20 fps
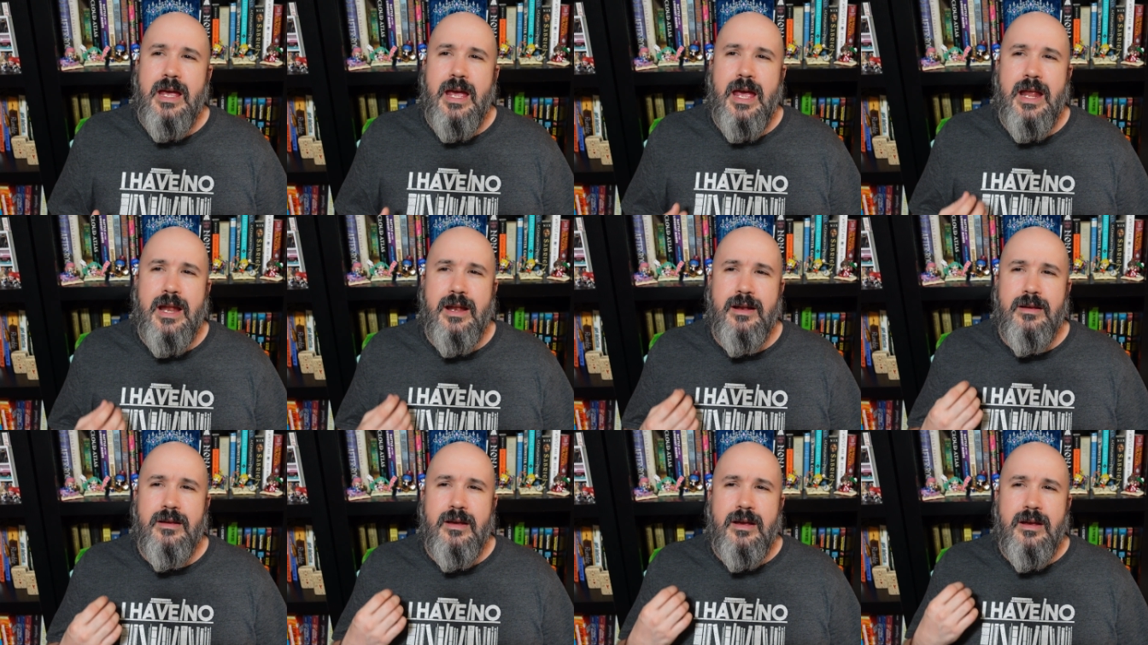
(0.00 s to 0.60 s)

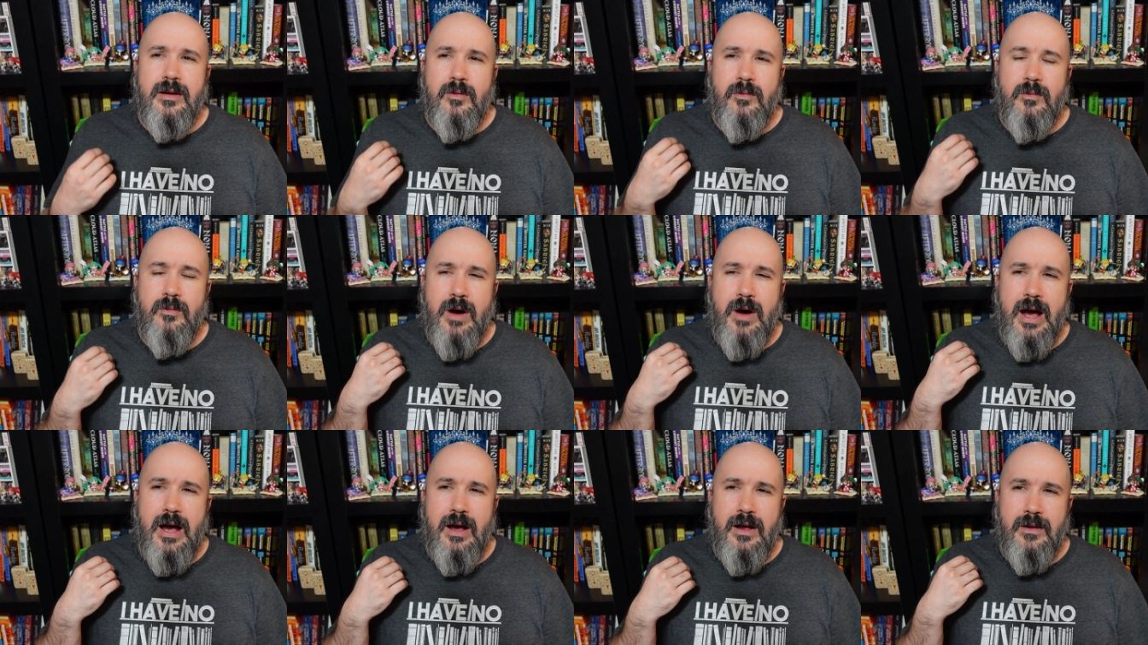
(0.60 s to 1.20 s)
And
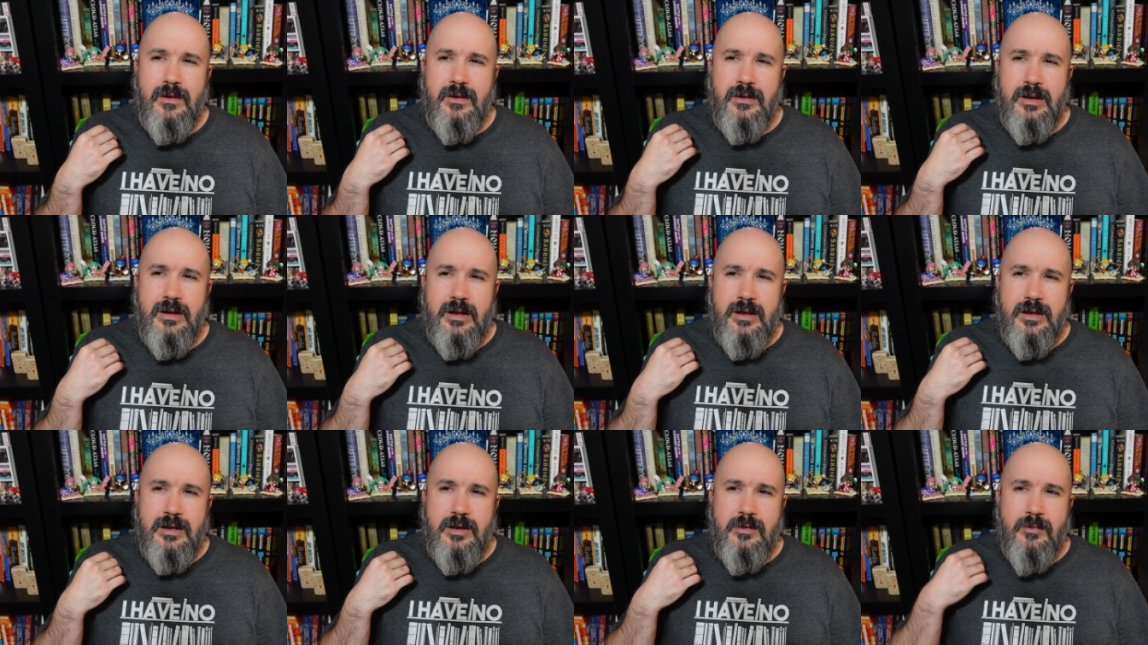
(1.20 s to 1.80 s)
while
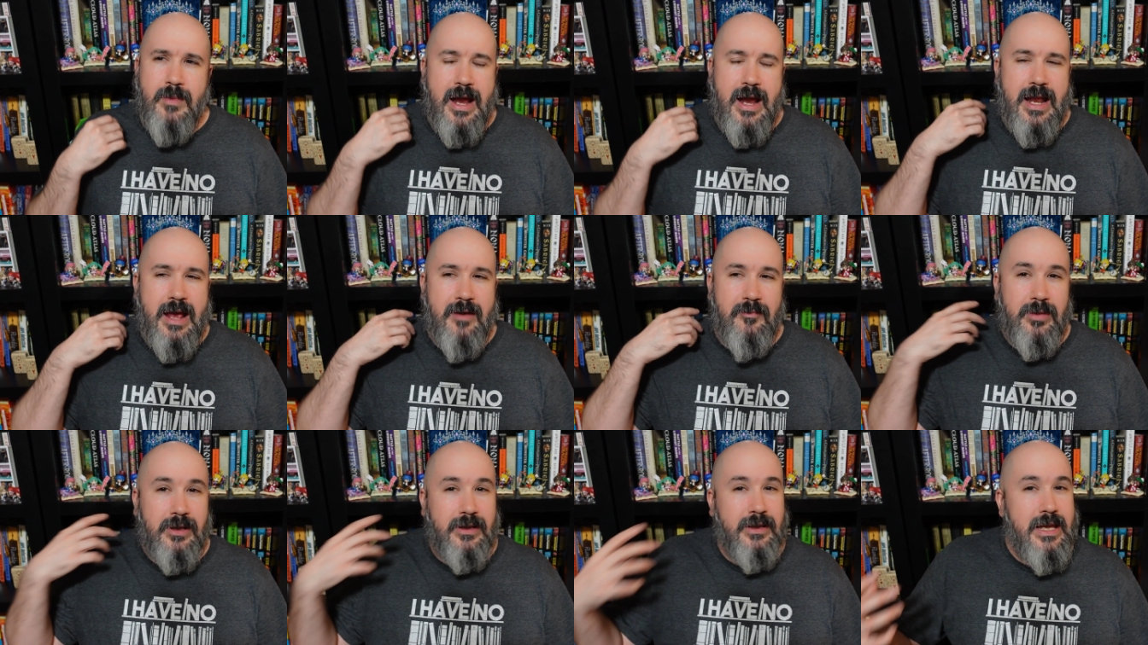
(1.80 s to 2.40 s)
you might
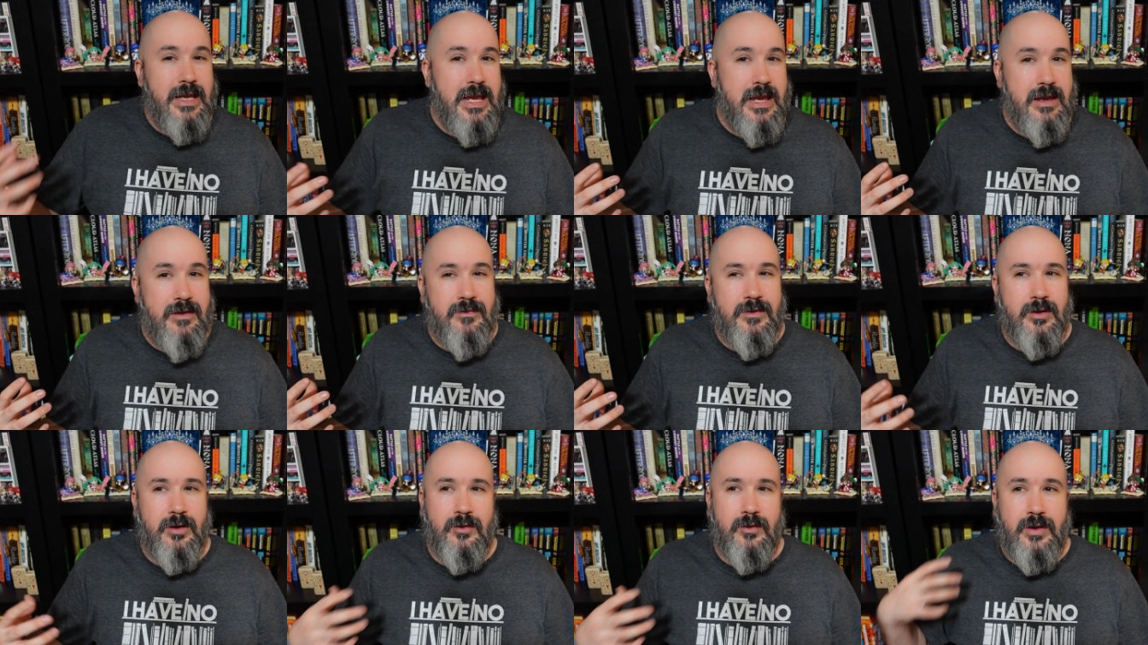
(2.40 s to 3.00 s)
have
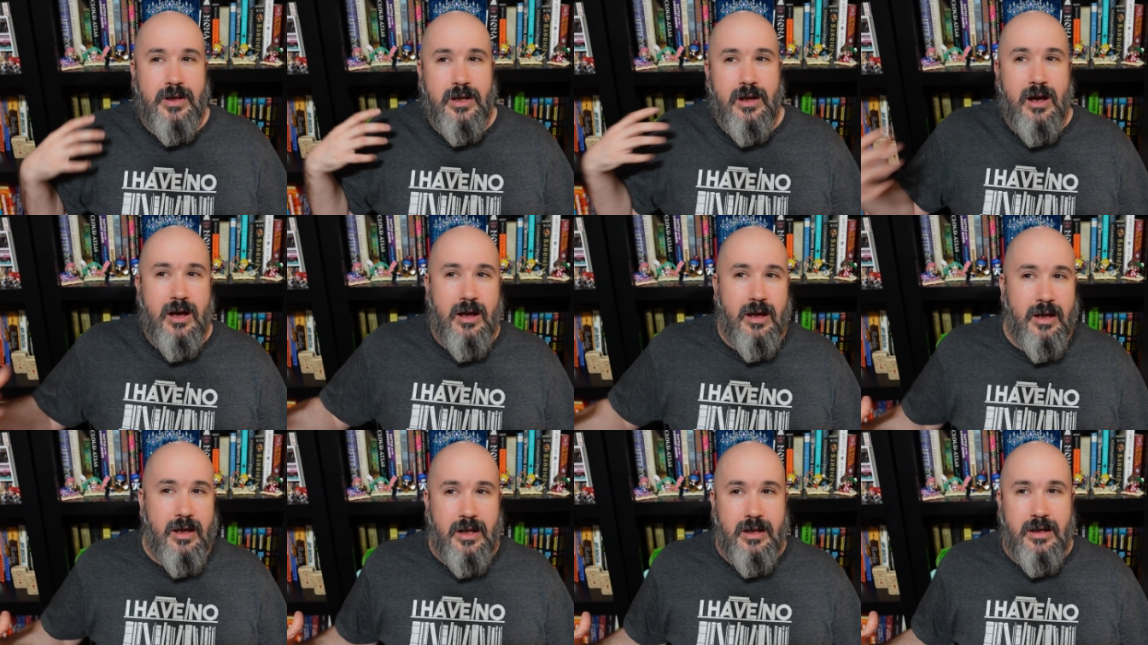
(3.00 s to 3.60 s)
believed early
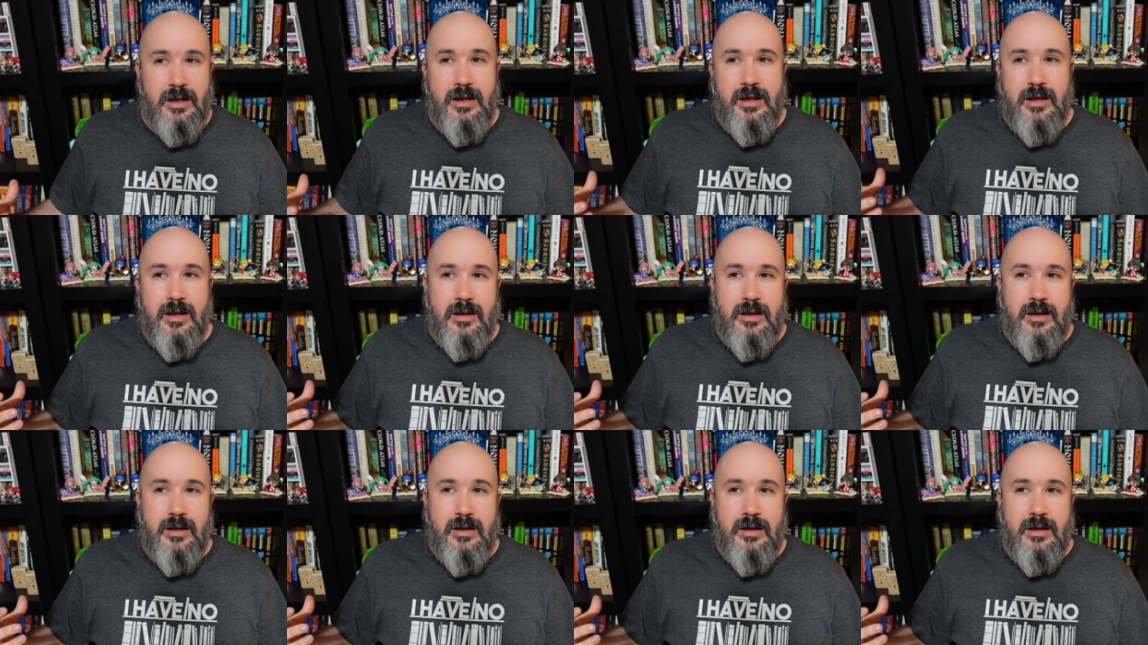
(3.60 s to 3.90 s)
on,